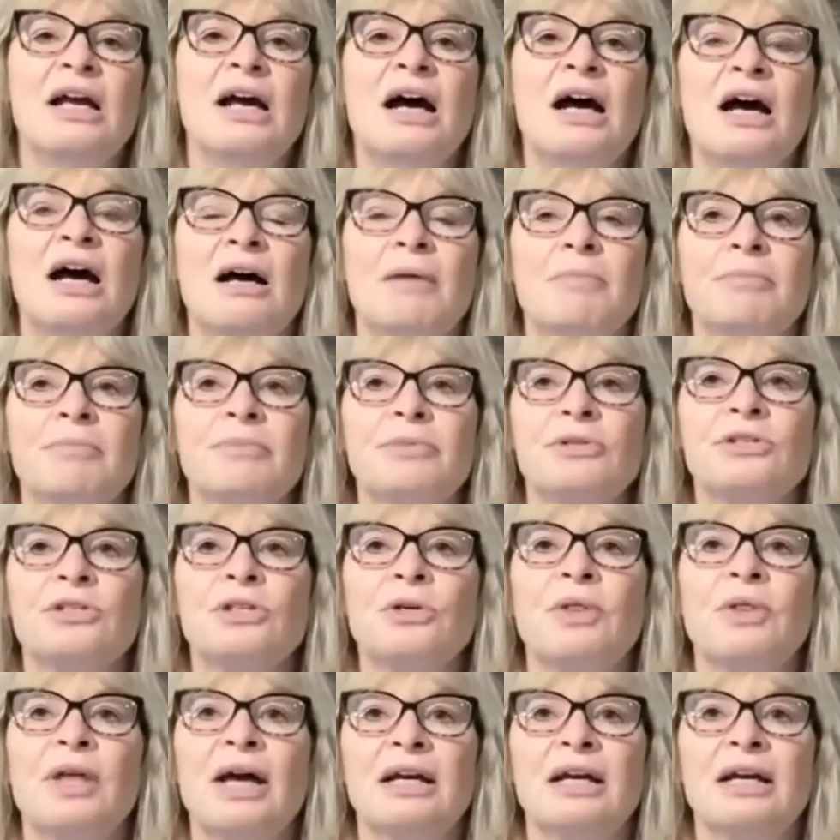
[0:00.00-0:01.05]
Um,
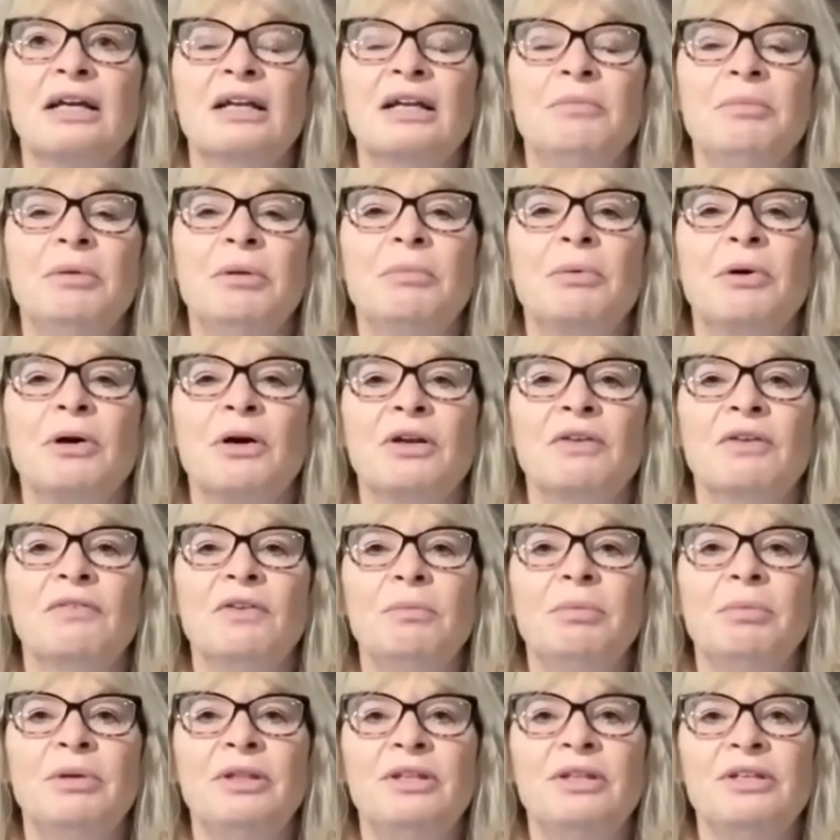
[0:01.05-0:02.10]
so that could have been part of
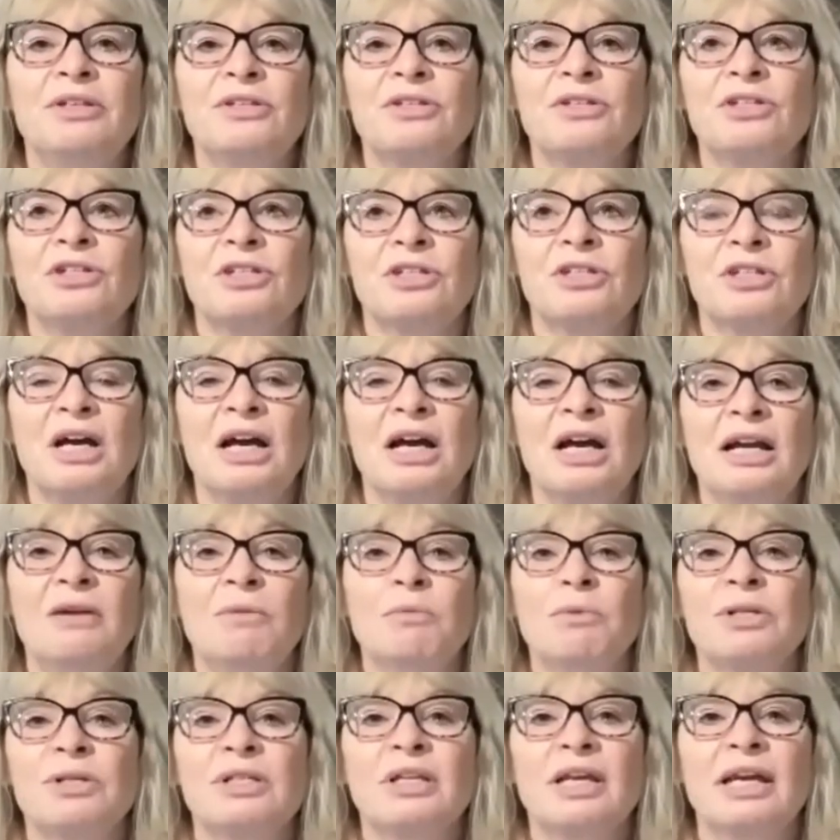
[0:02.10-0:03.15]
it. But this just kind of
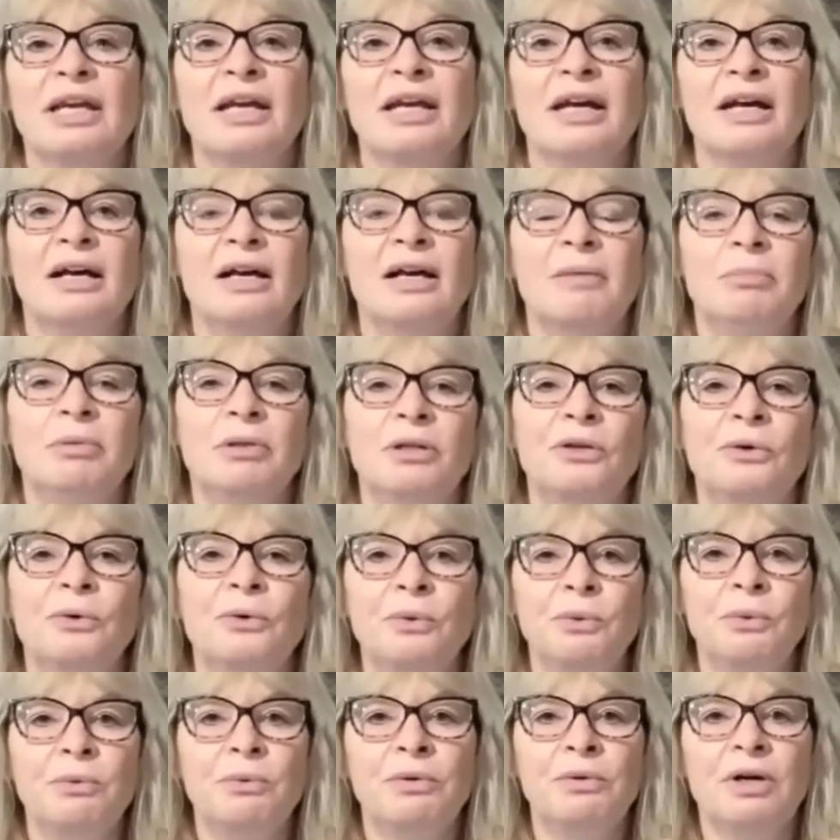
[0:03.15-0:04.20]
was like a
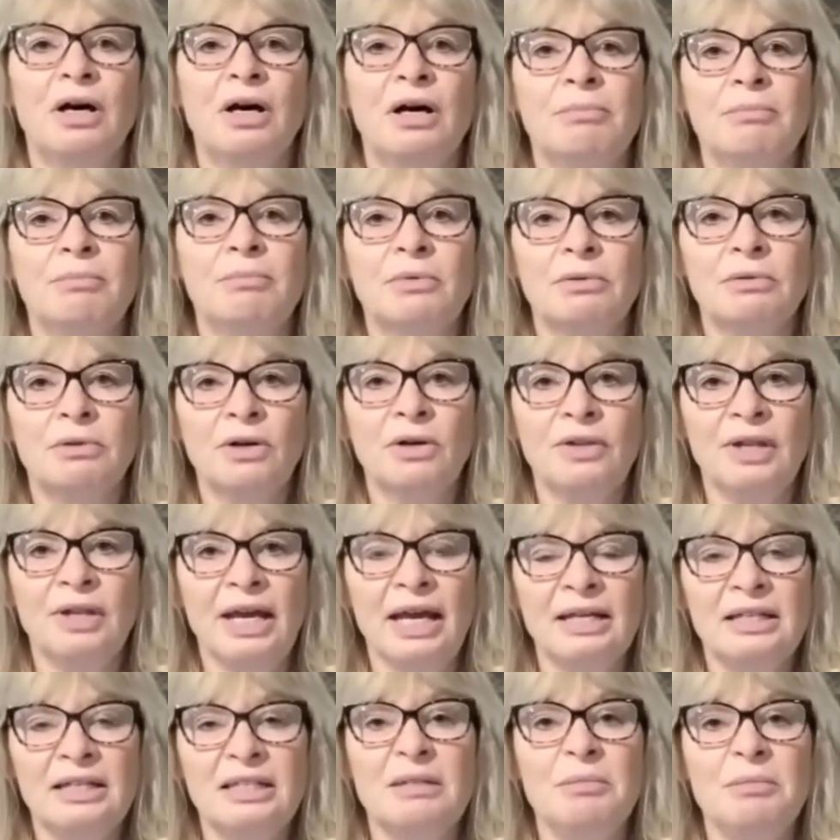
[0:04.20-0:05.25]
blow um, on the
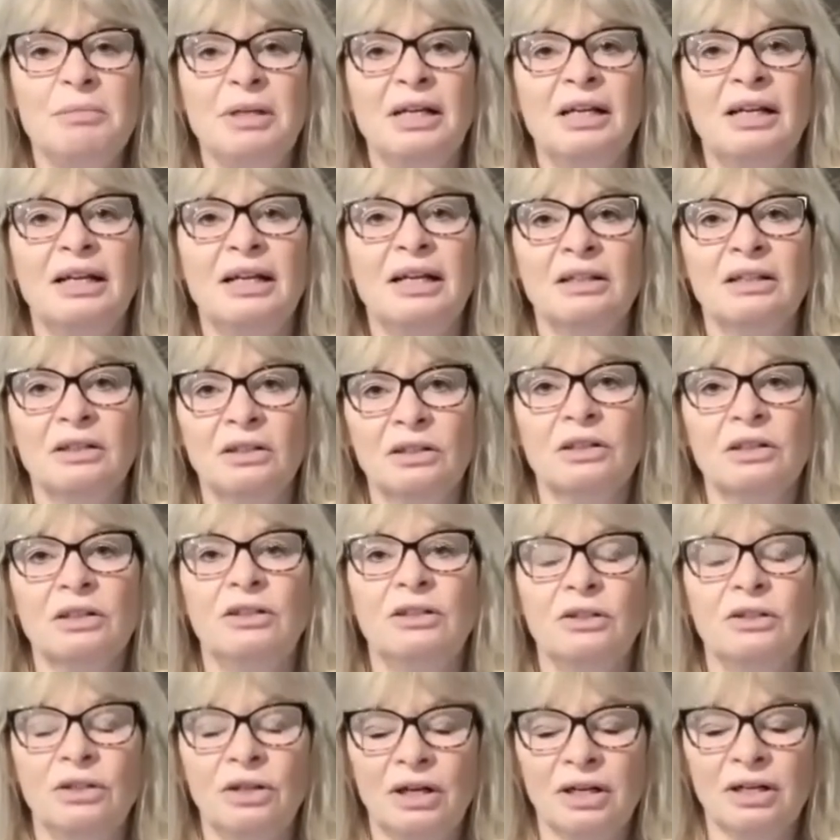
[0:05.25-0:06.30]
head to me like, look,
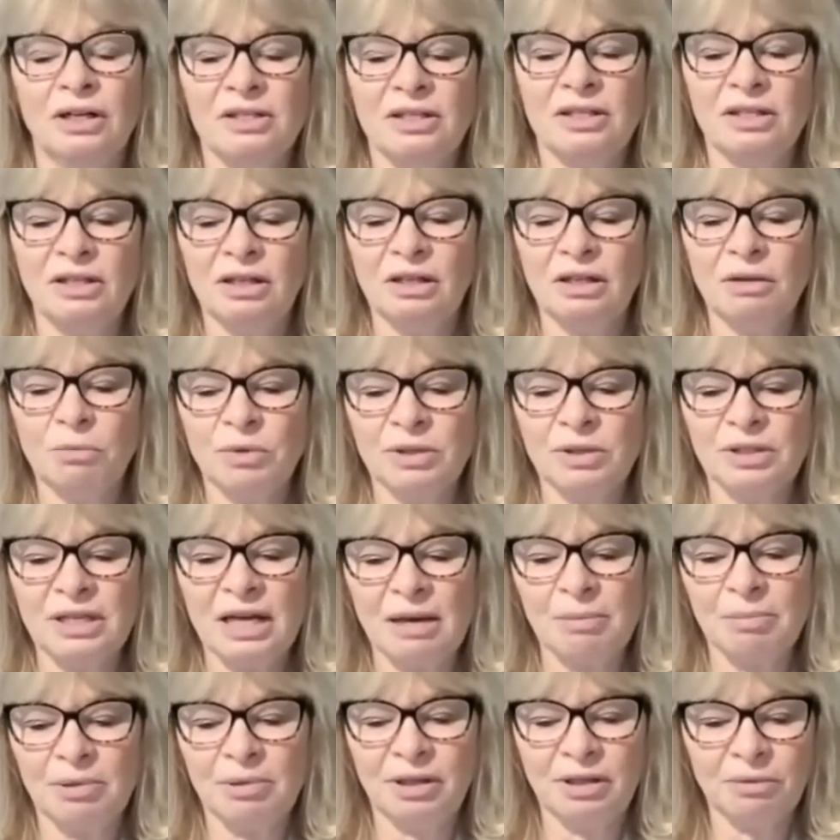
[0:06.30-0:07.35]
you got to see what's
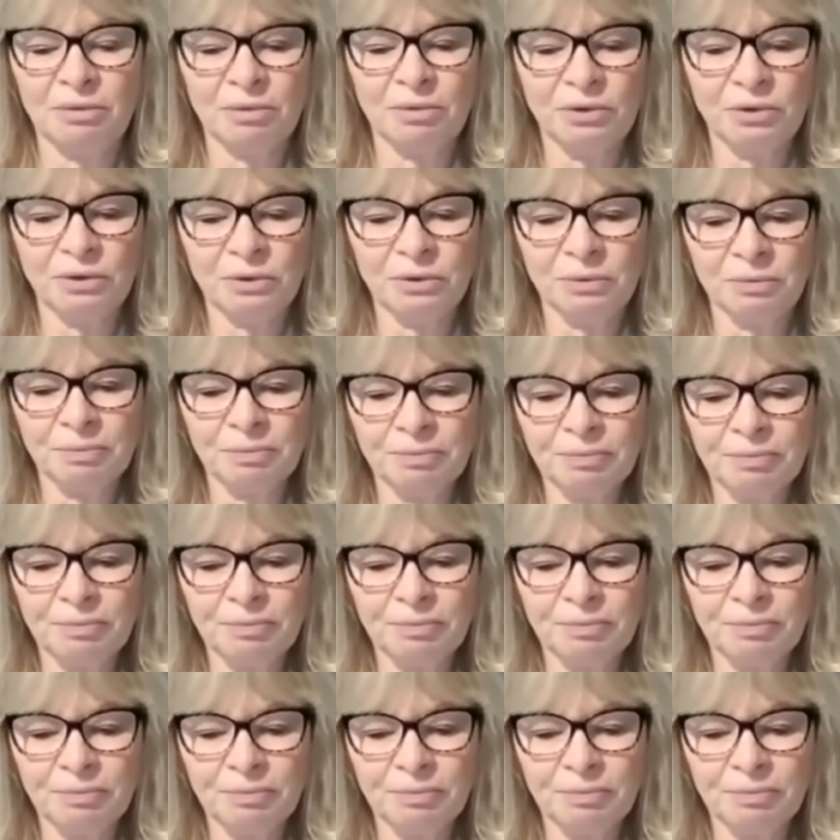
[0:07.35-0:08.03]
happening with you.